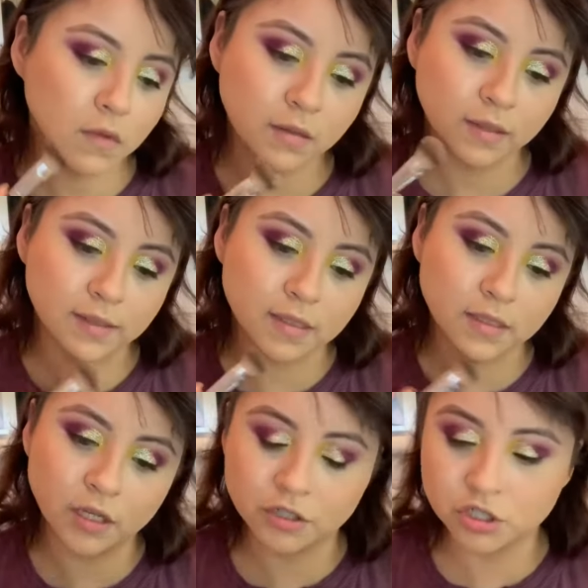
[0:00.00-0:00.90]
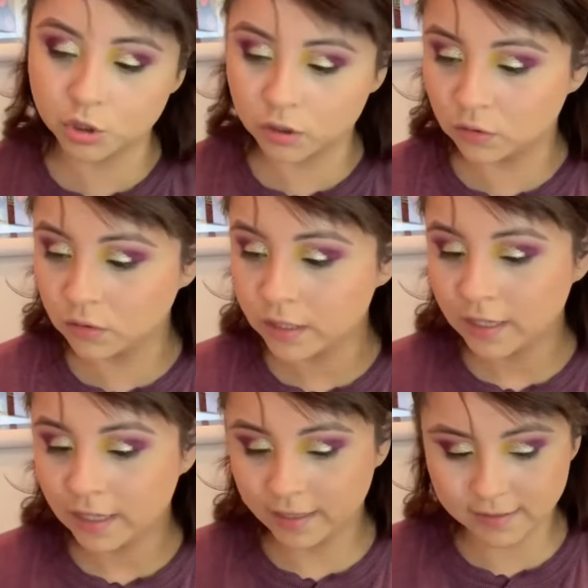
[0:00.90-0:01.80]
that's another struggle
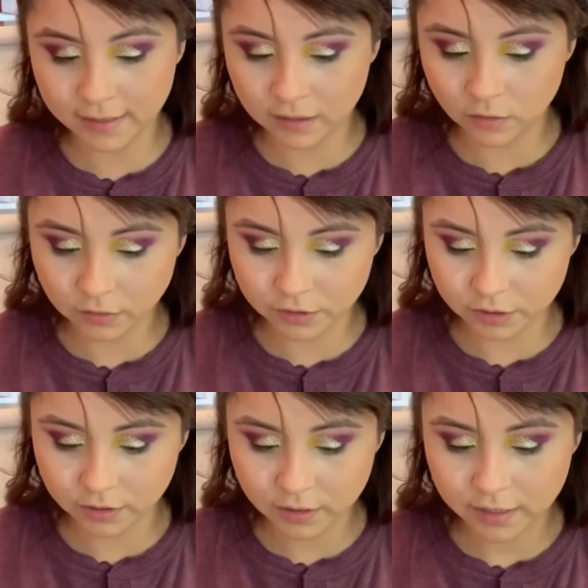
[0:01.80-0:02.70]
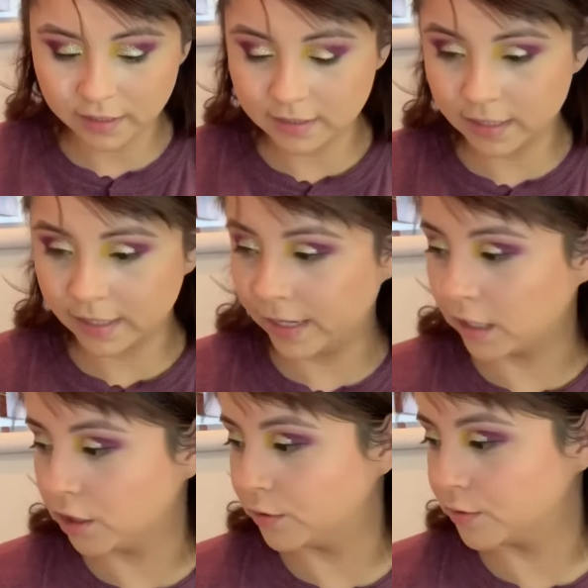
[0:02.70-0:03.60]
as they get older is they hate
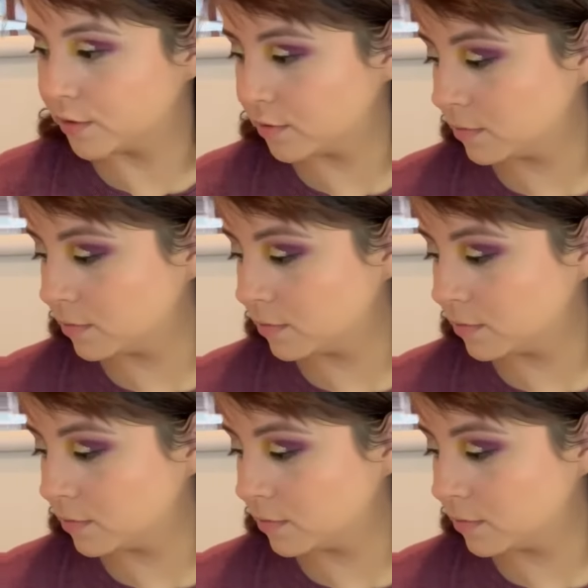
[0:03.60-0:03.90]
clothes.